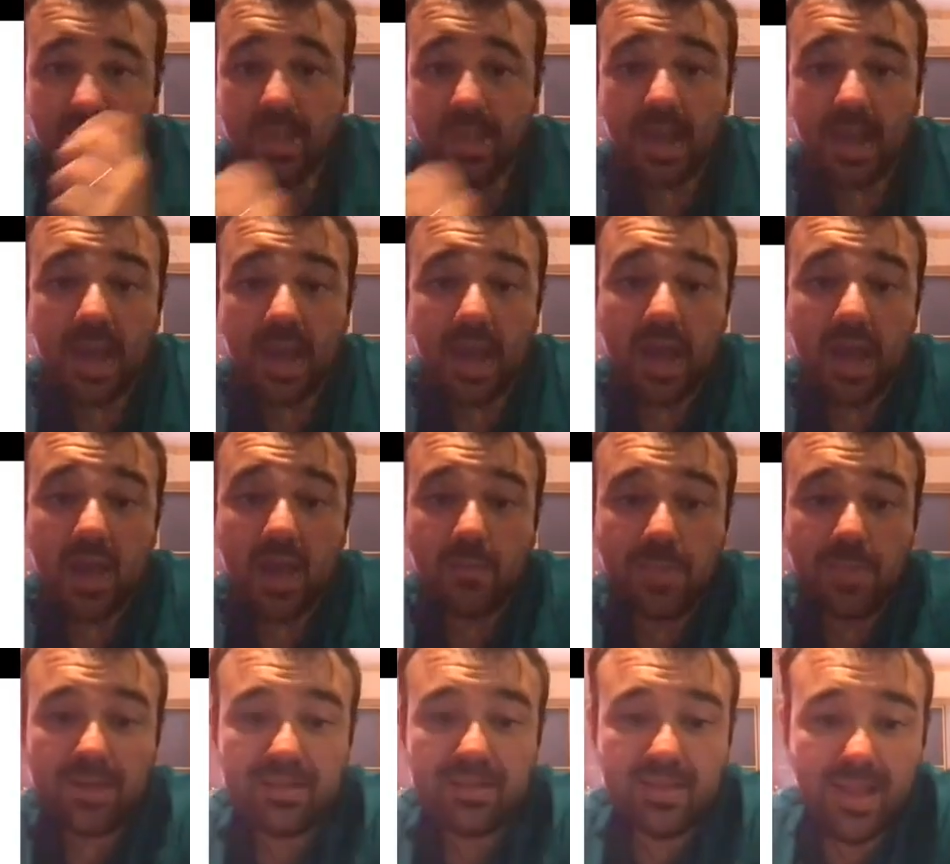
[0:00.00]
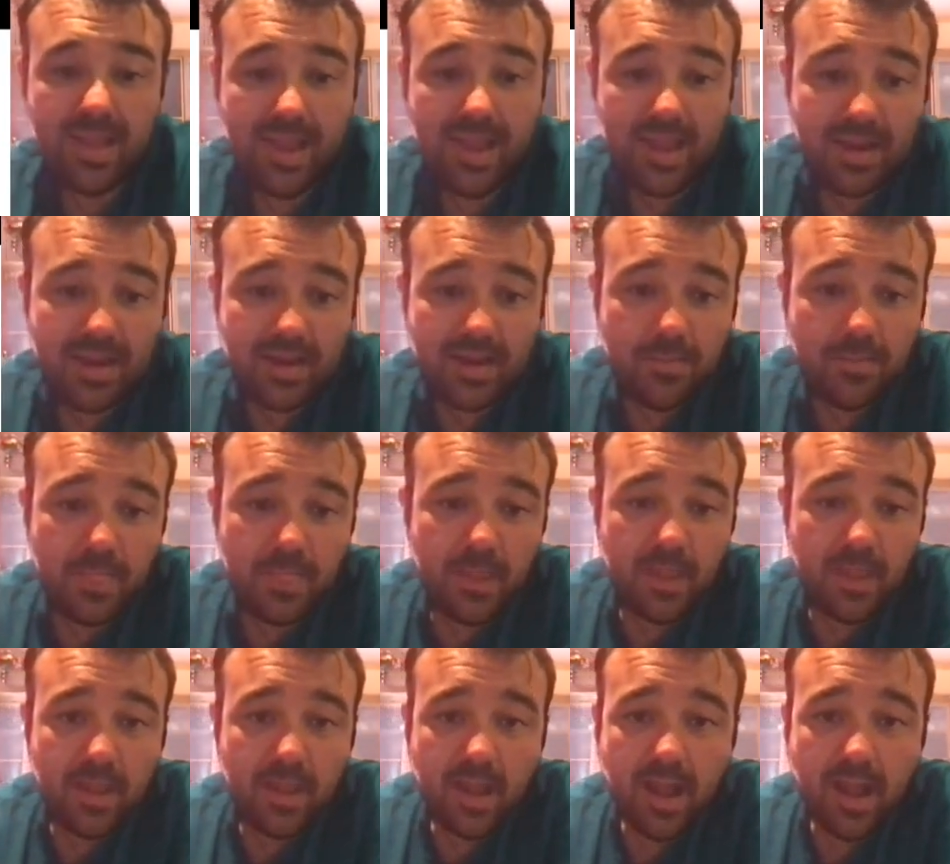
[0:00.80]
But then
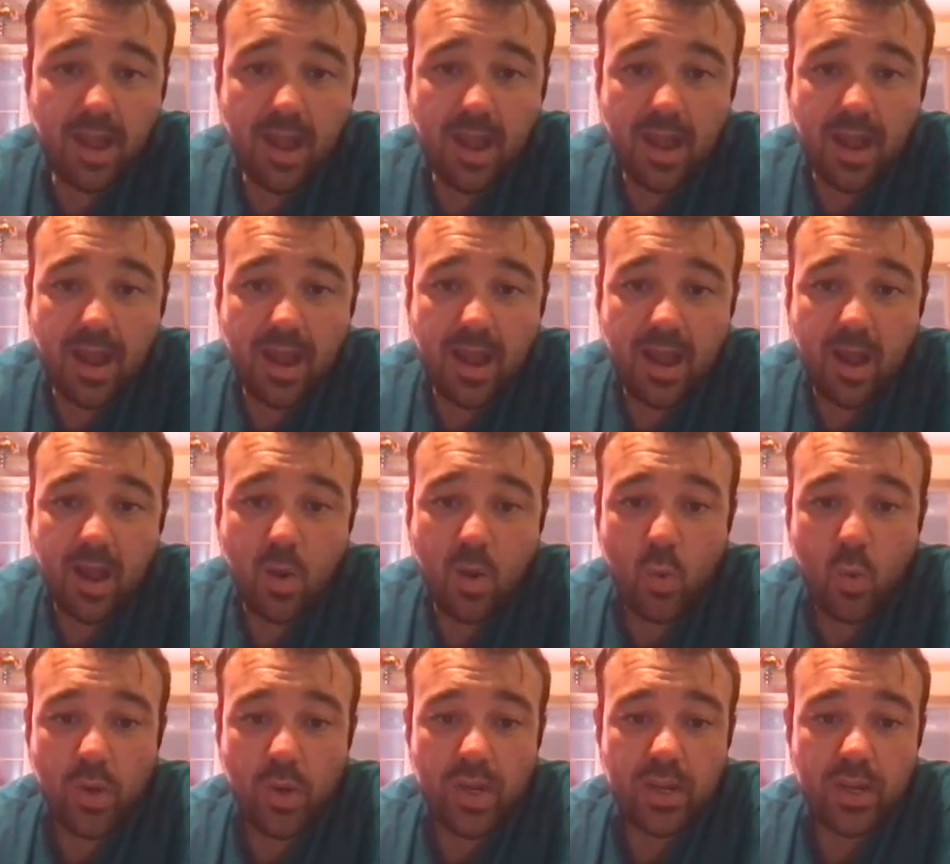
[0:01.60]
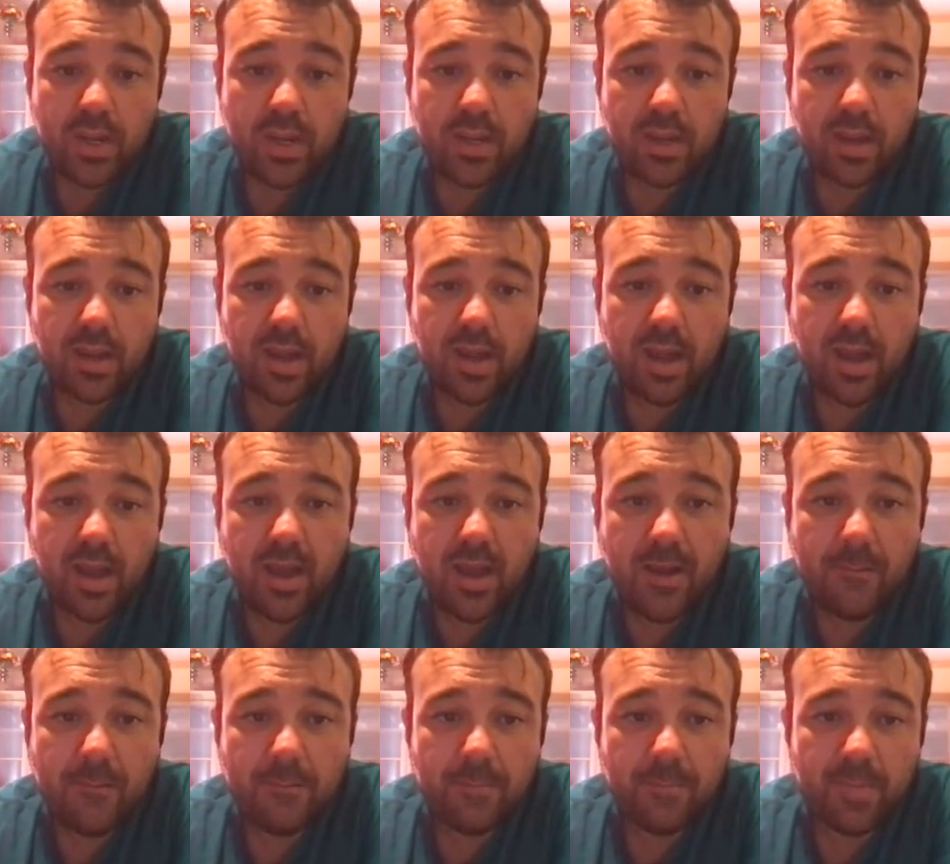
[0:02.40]
we
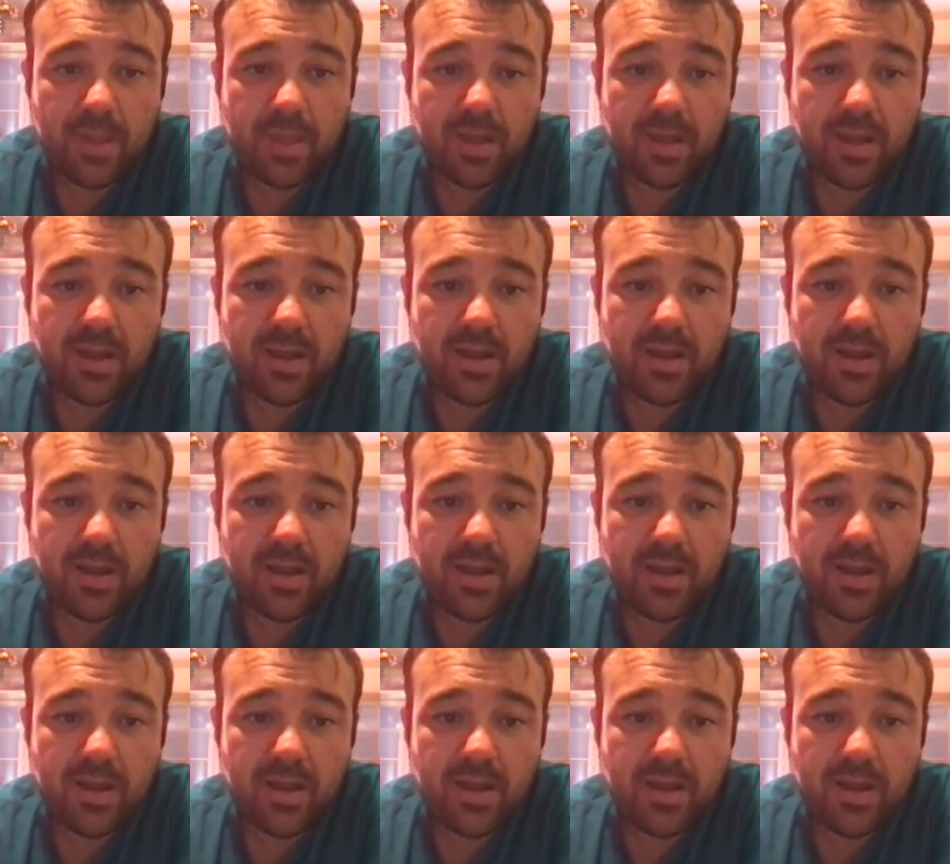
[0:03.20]
found